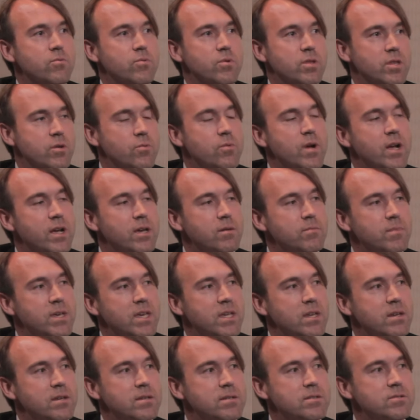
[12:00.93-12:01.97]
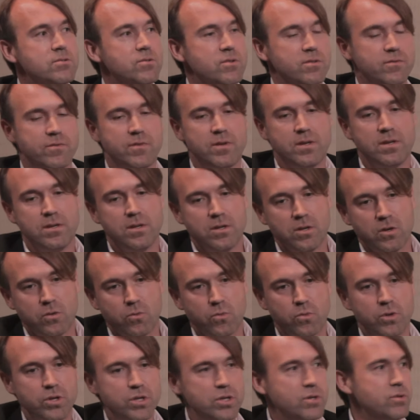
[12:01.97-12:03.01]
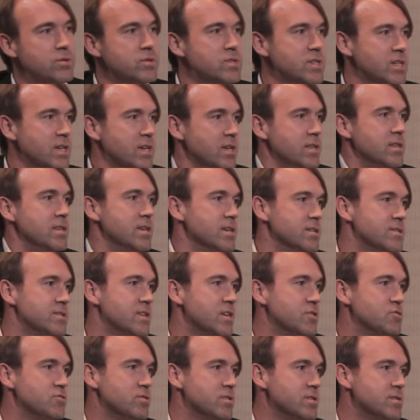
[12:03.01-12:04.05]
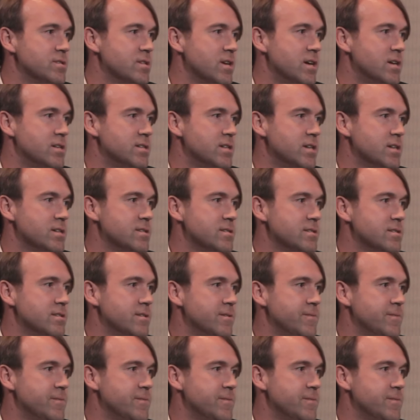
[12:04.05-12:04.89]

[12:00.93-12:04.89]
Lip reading: really recommend sort of reducing in the essentialist context?